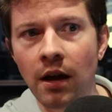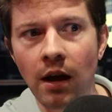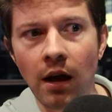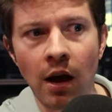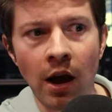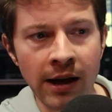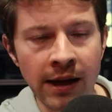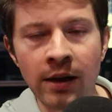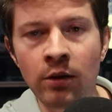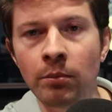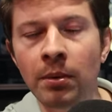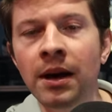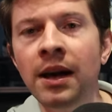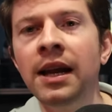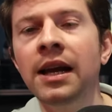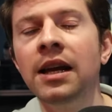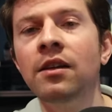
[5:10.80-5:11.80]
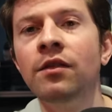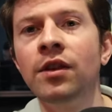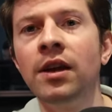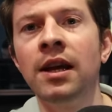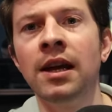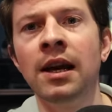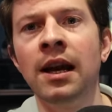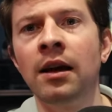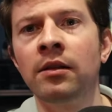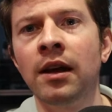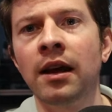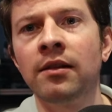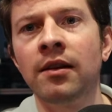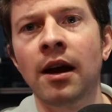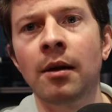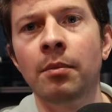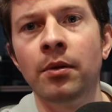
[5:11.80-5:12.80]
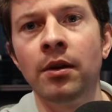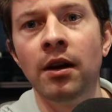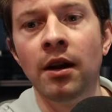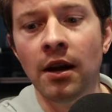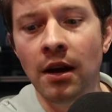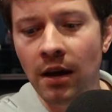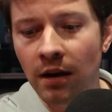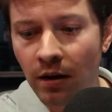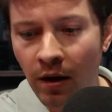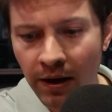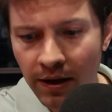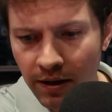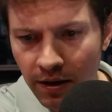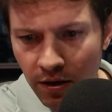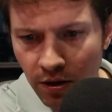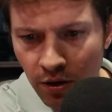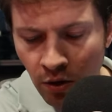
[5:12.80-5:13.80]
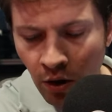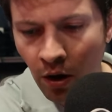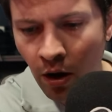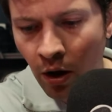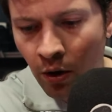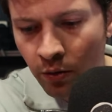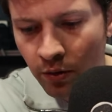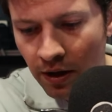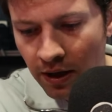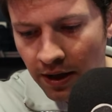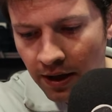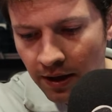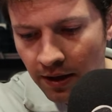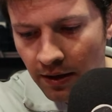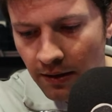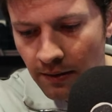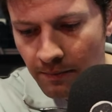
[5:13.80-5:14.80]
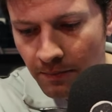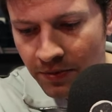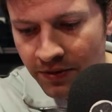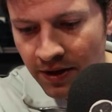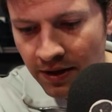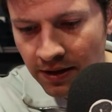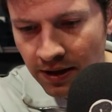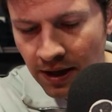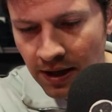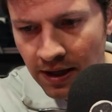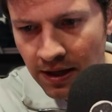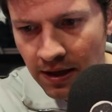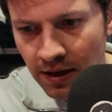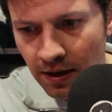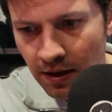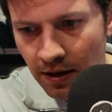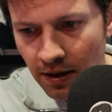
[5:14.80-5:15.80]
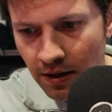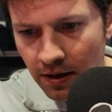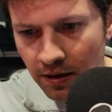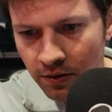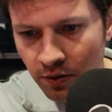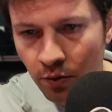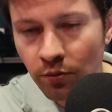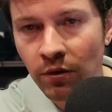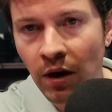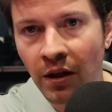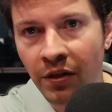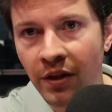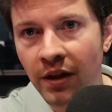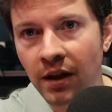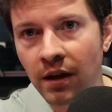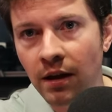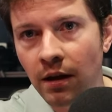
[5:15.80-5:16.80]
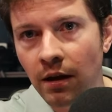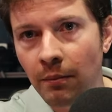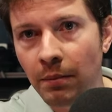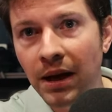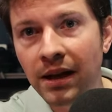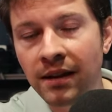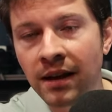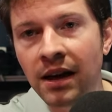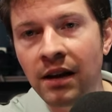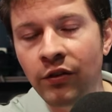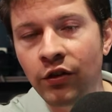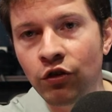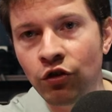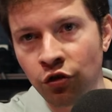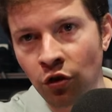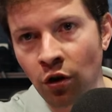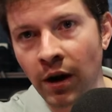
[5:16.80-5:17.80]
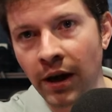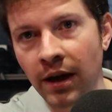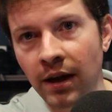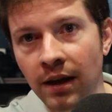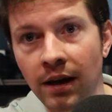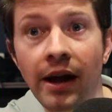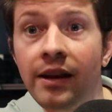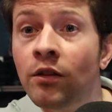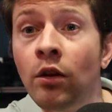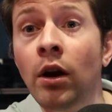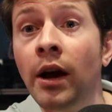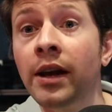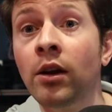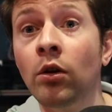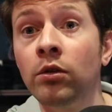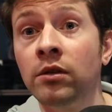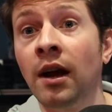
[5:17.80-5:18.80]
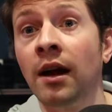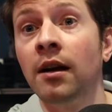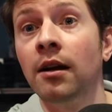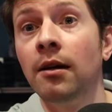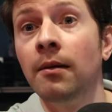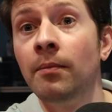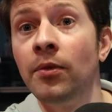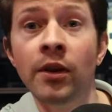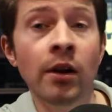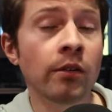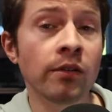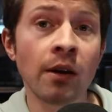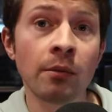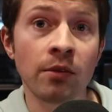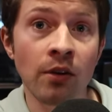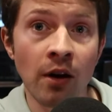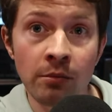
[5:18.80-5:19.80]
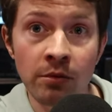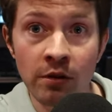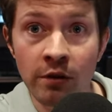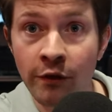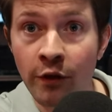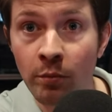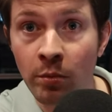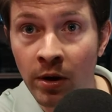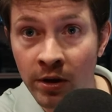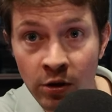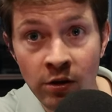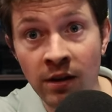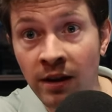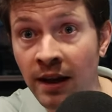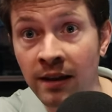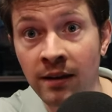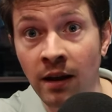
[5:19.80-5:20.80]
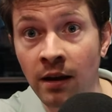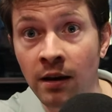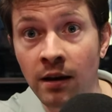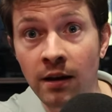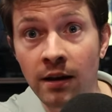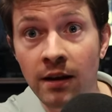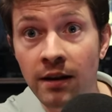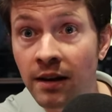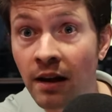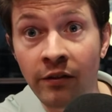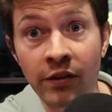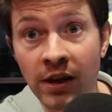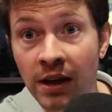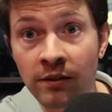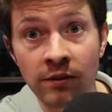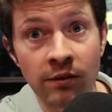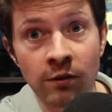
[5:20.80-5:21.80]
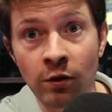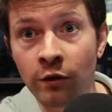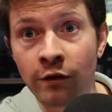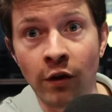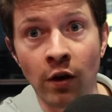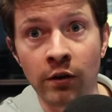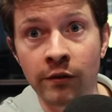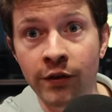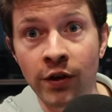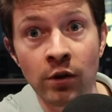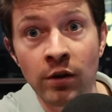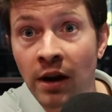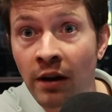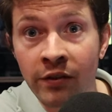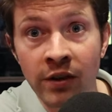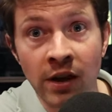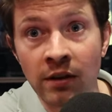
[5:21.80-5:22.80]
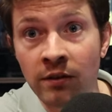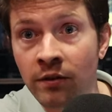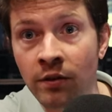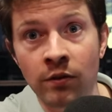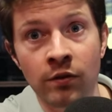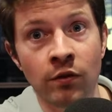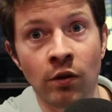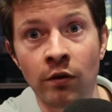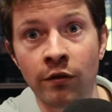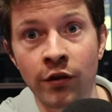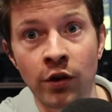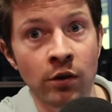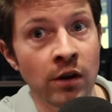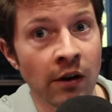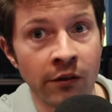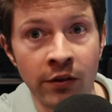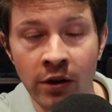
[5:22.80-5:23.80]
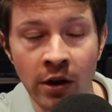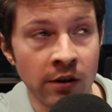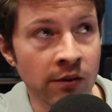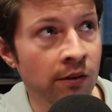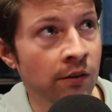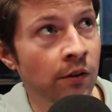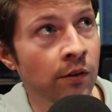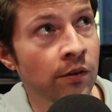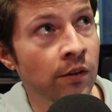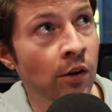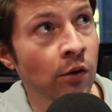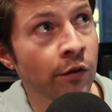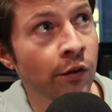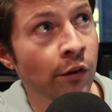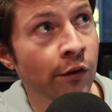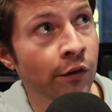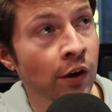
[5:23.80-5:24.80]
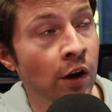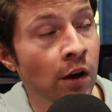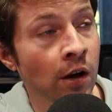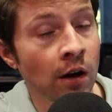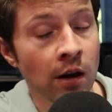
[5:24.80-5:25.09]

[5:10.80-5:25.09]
I cannot believe that he allowed that to happen. Like, not only did he do nothing, but he didn't even try. Like, it's not like he got done. You know, sometimes as a footballer, you can get done. The other geezer's too fast for you. The other geezer's too strong for you. Yeah, the other geezer's too skillful for you.